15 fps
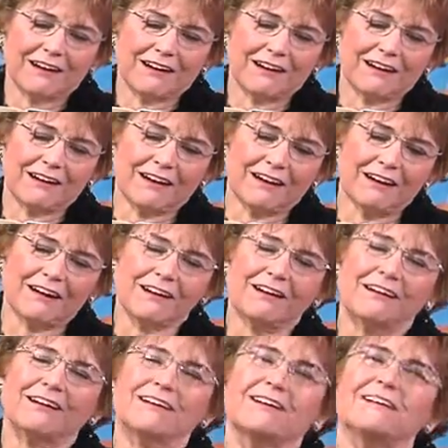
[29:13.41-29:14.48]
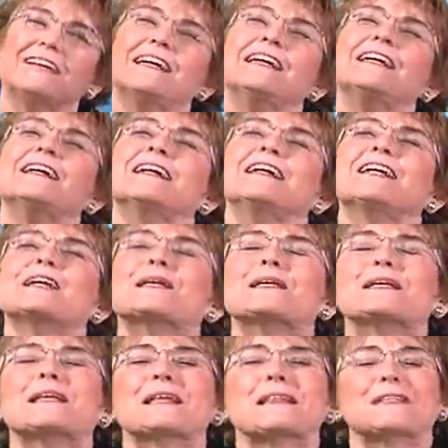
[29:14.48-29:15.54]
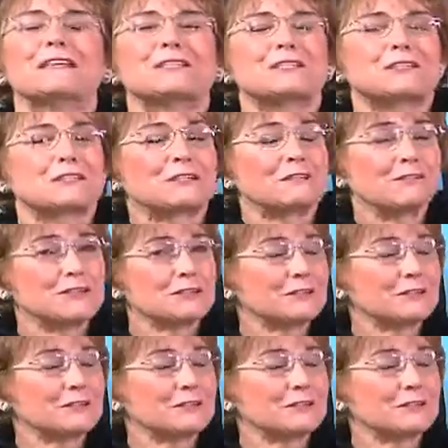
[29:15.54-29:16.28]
Oh, the servant,